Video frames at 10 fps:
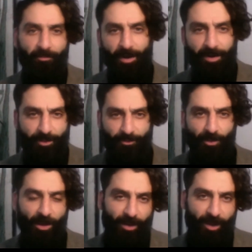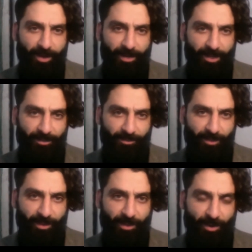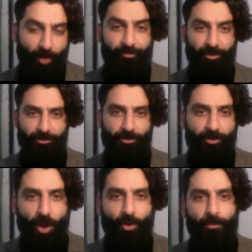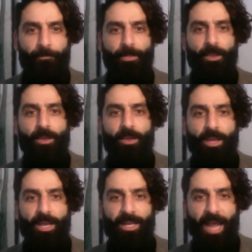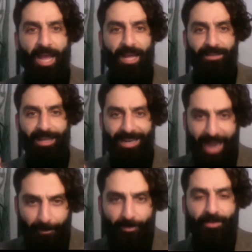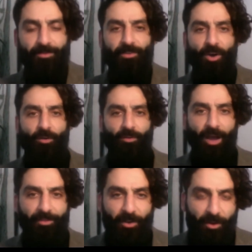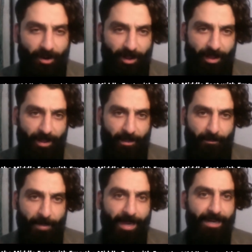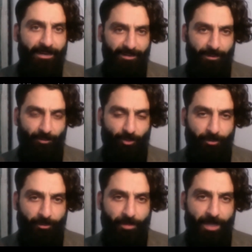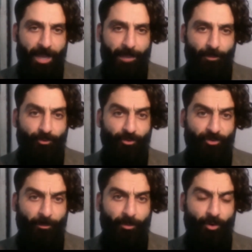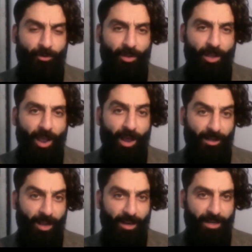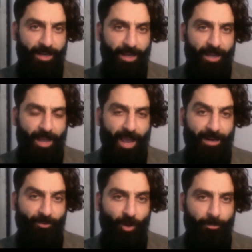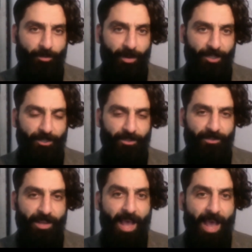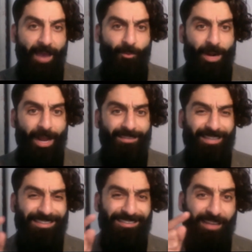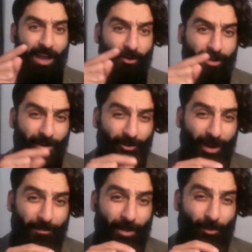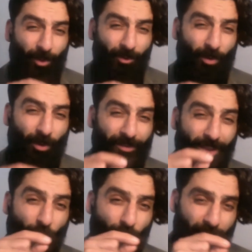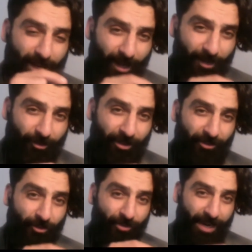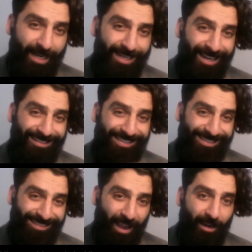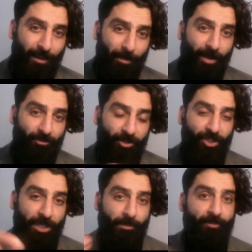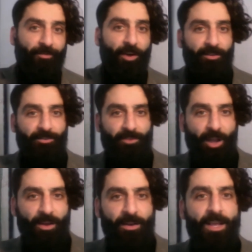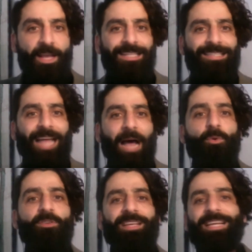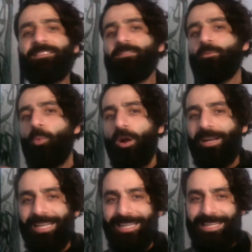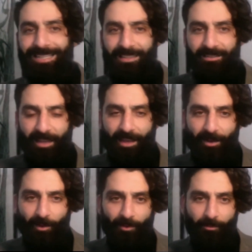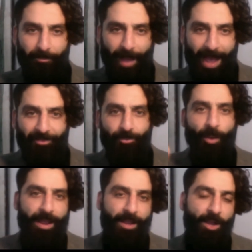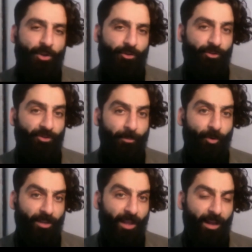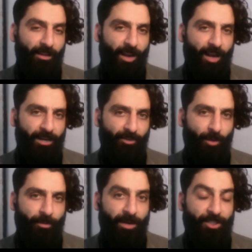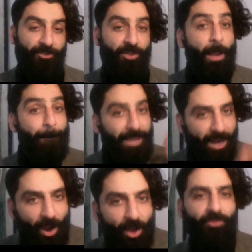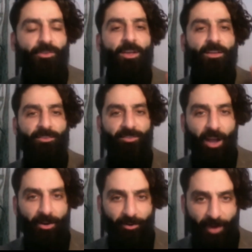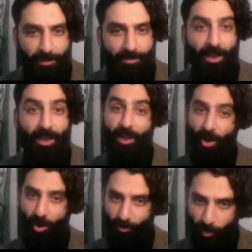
money to al-Qaeda's coffers. No. It had a labyrinth of other mechanisms to be able to support al-Qaeda and its operations. And when I say Saudi Arabia was one of the only countries to recognize the Taliban regime of Afghanistan, that was its one pathway to support al-Qaeda's operations. Because Saudi Arabia, on